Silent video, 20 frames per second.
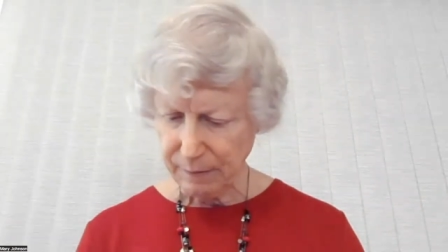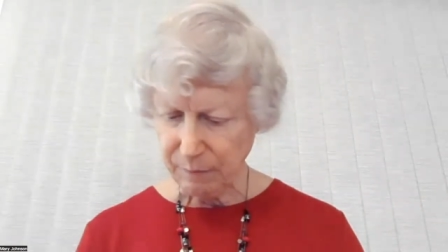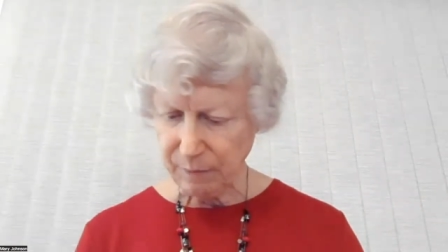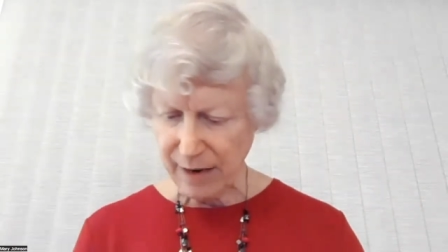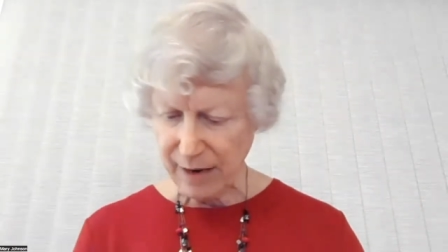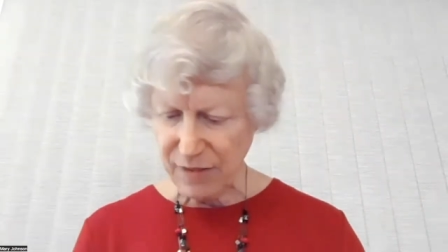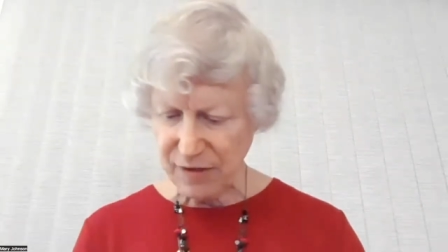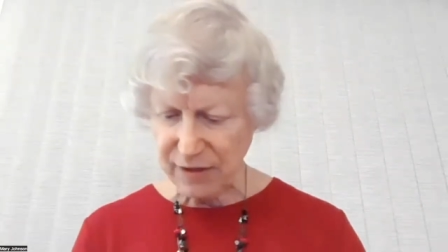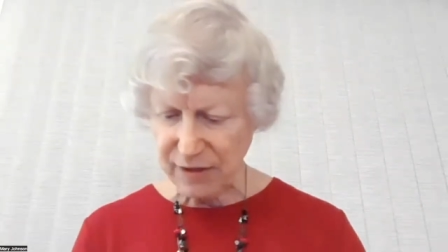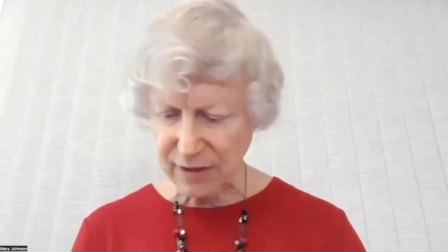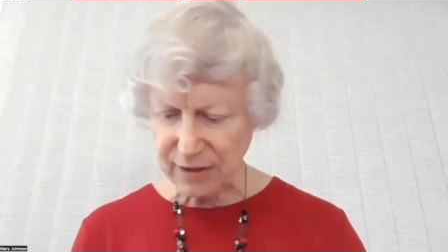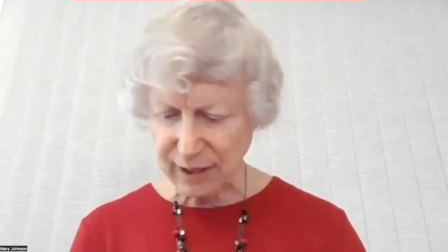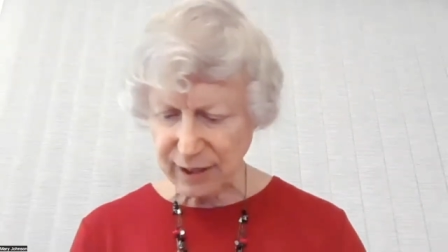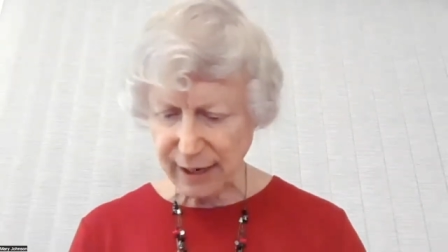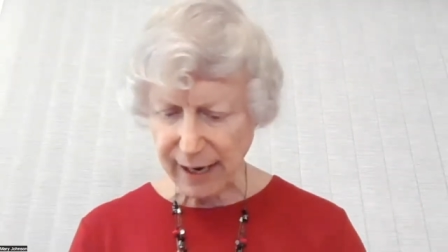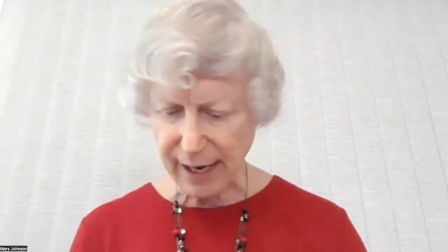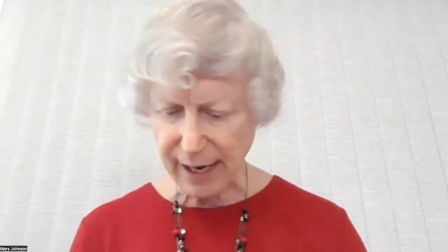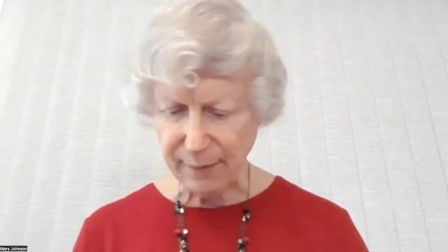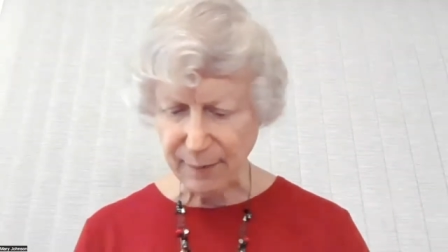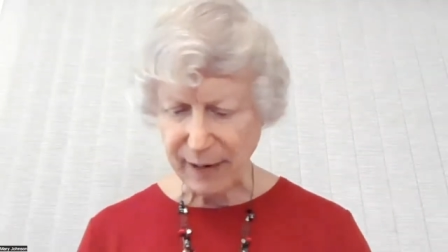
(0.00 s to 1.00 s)
By this
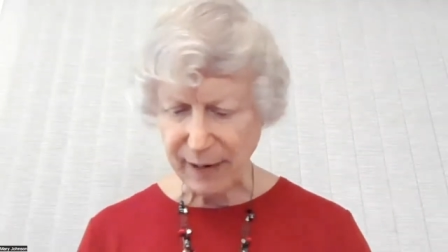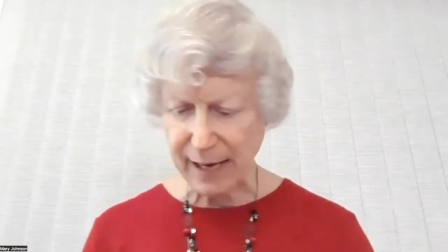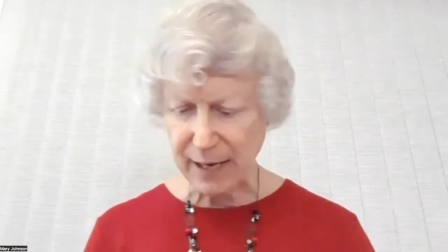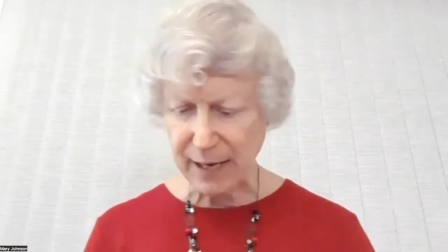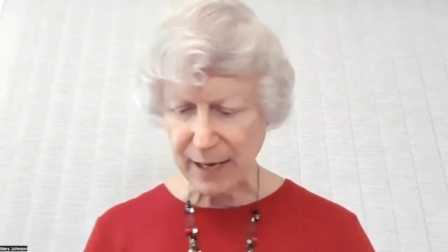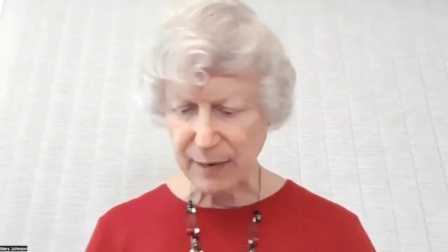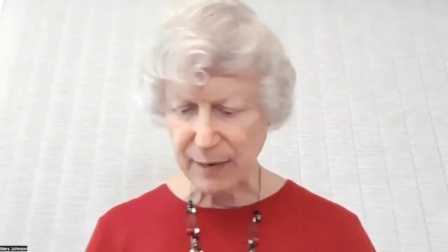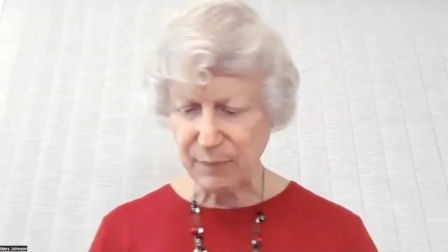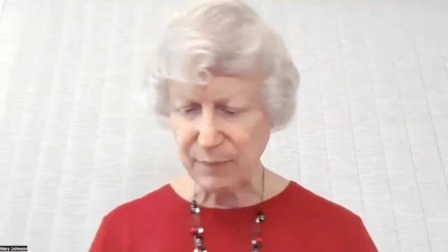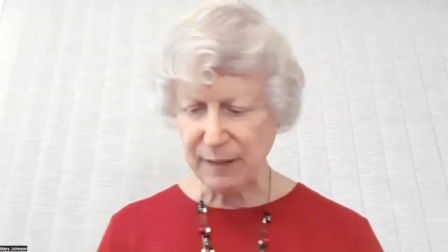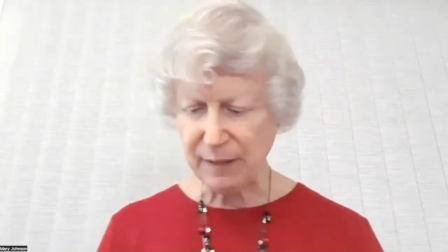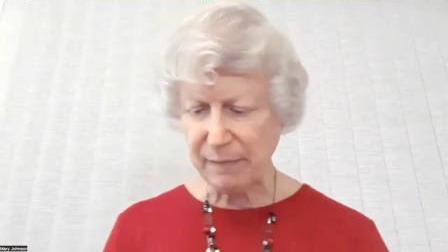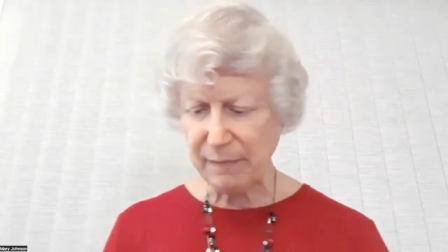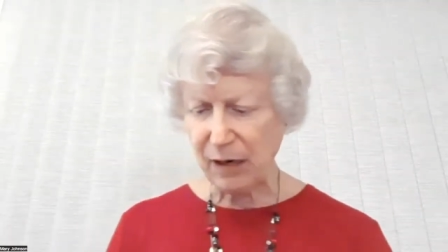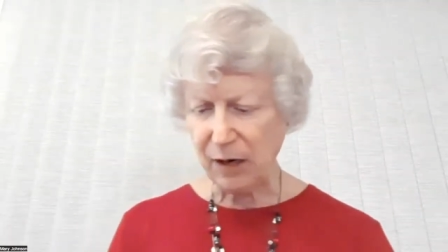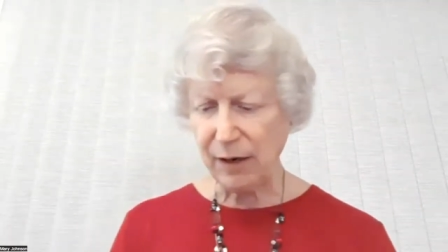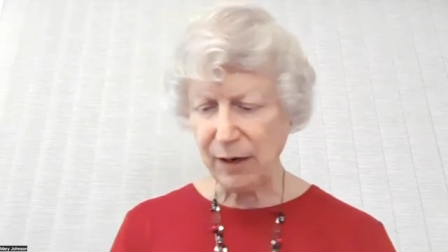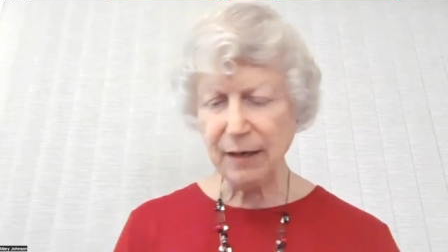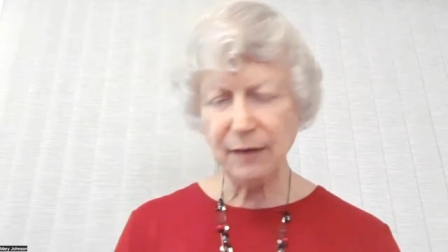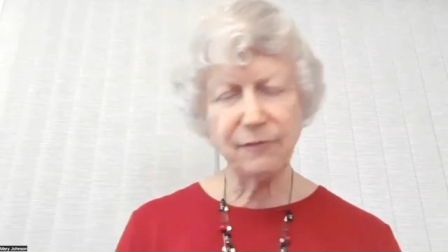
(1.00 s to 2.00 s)
time, I had been
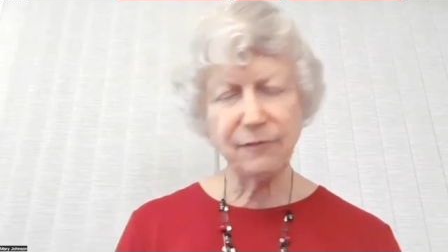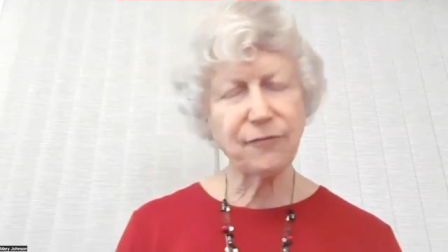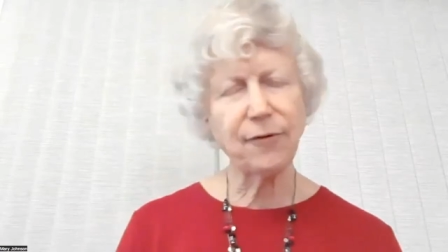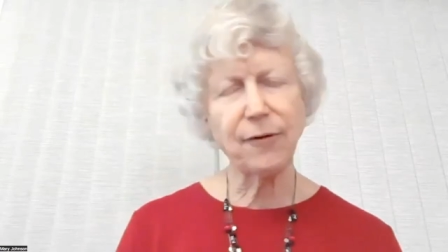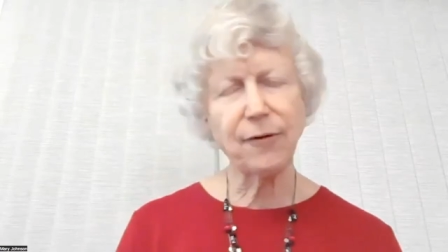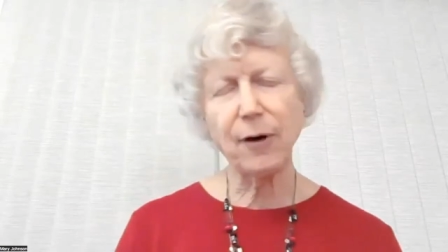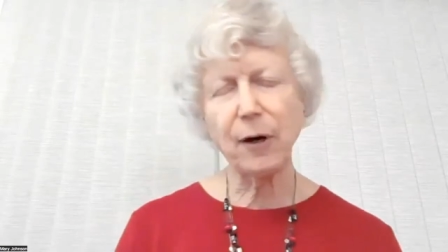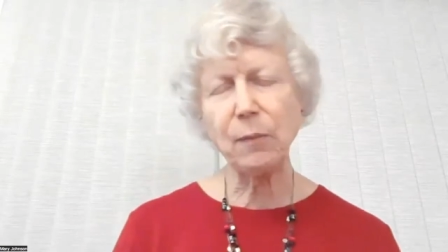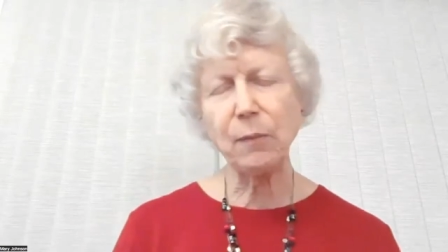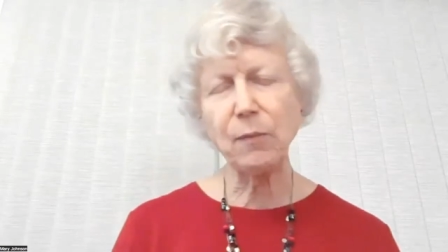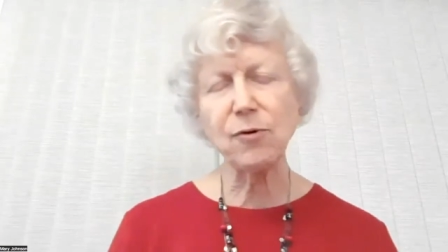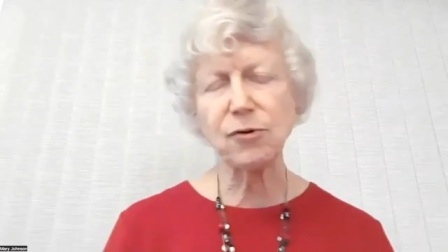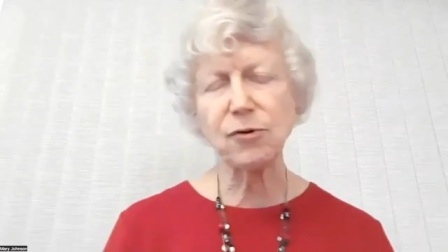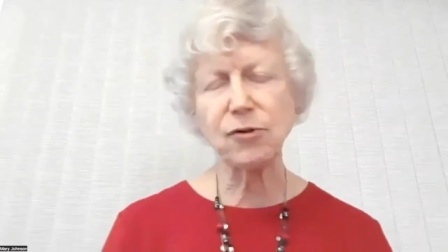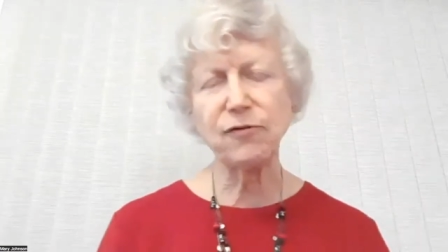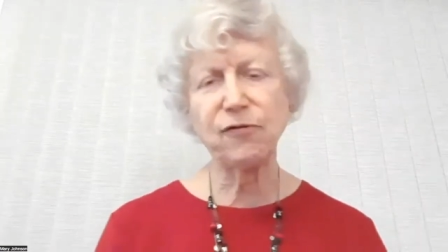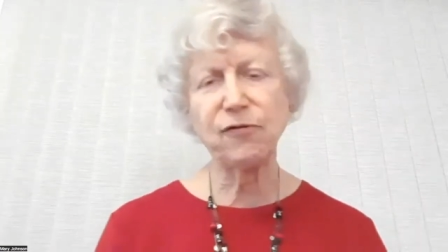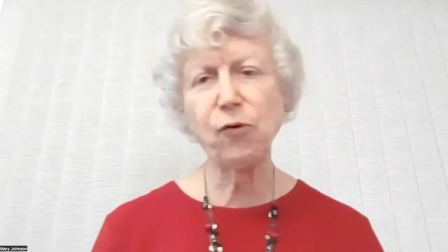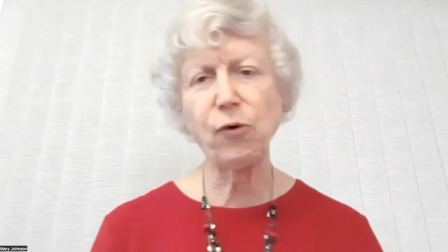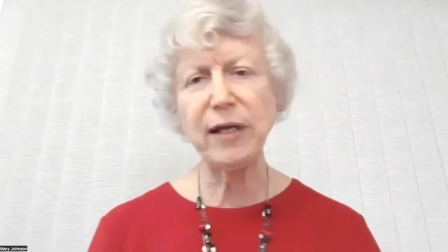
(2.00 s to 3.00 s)
married for almost
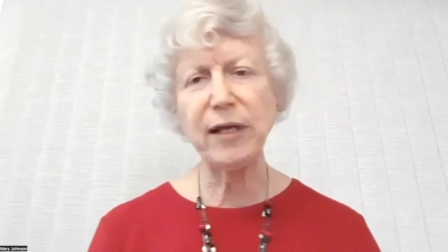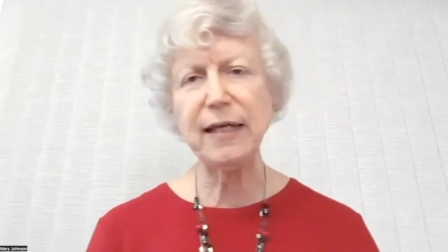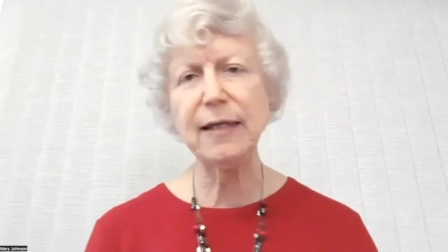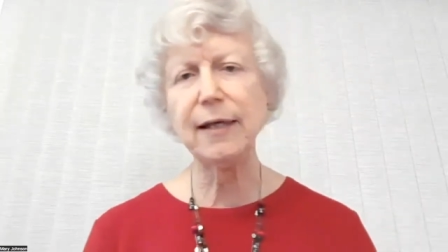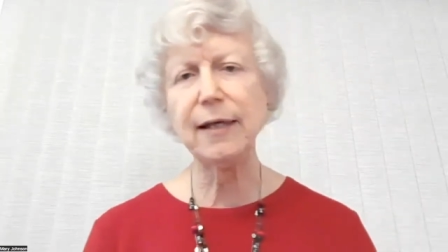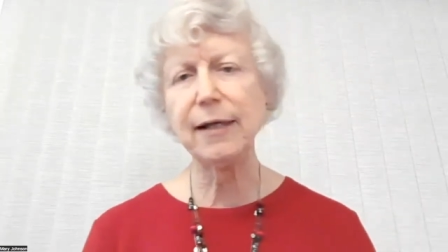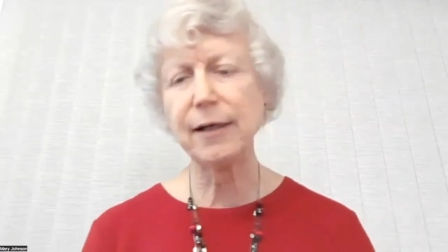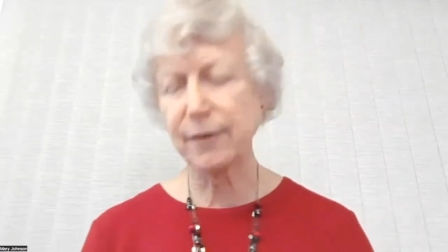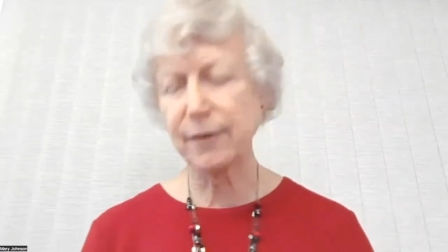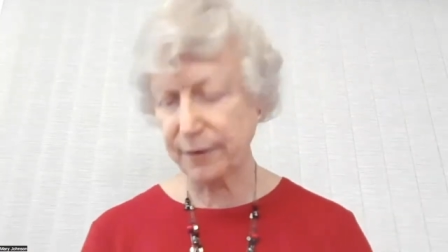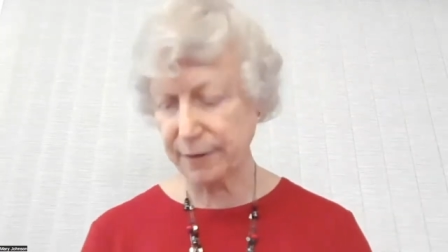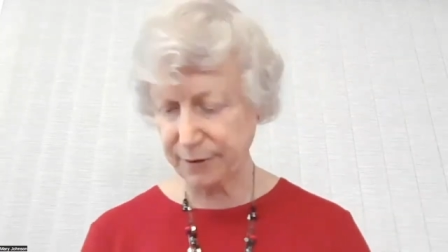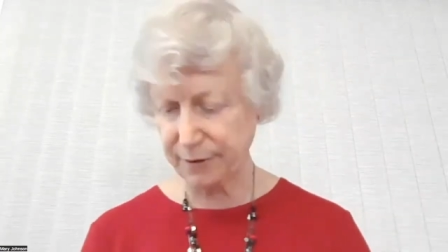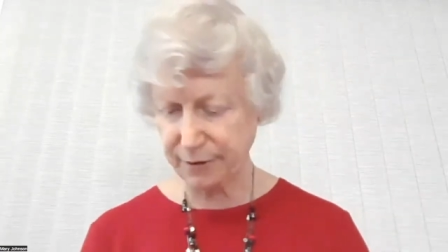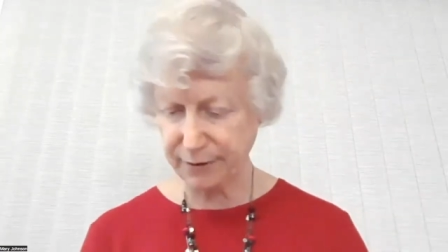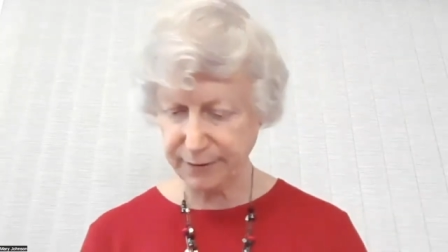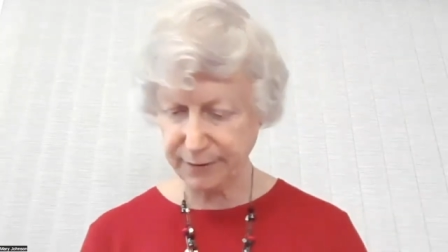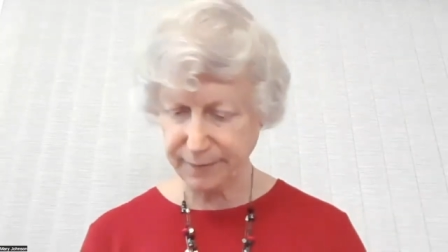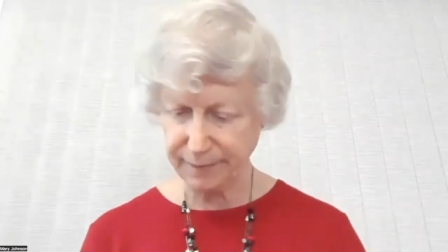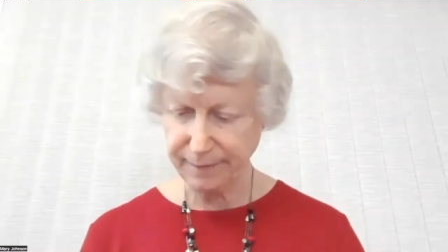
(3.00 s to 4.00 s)
40
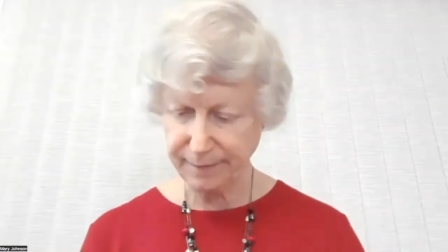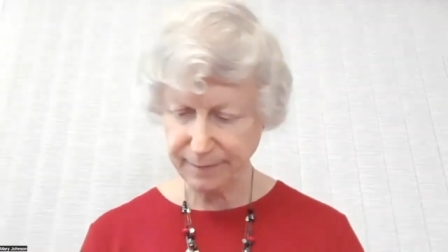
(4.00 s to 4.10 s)
years.